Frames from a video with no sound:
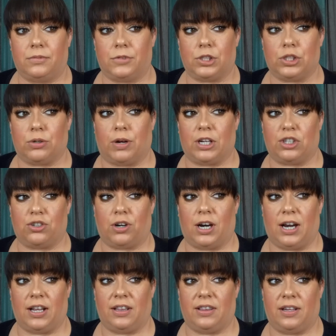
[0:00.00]
So I
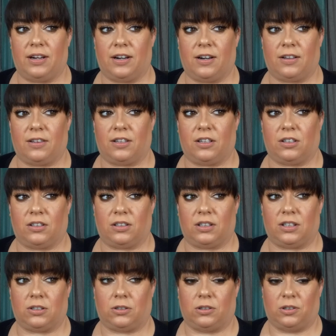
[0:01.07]
tried their
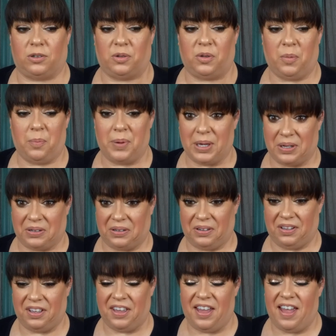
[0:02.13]
little
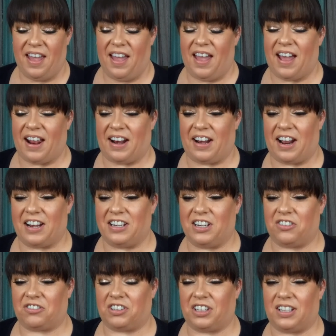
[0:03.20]
pill, and I
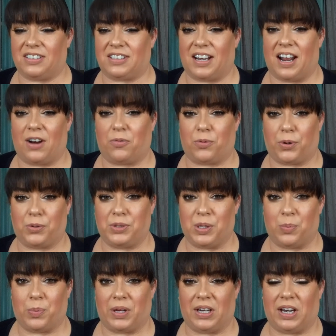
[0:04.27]
didn't realize it had
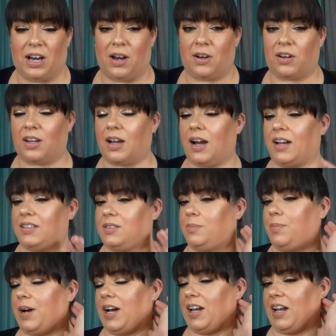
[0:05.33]
rosehip in it, and guys,
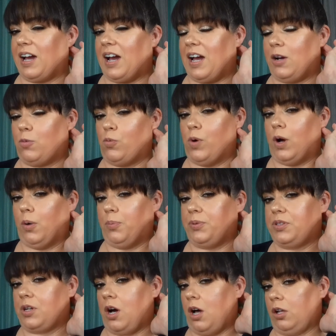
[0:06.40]
I had
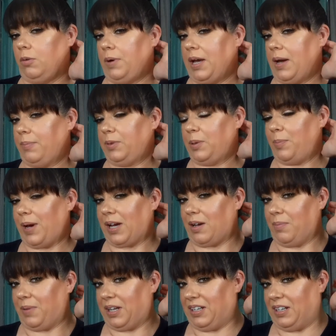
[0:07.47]
whelps all the way up the back
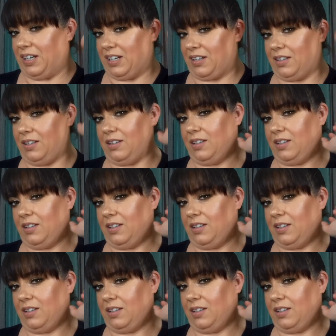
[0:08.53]
of my neck,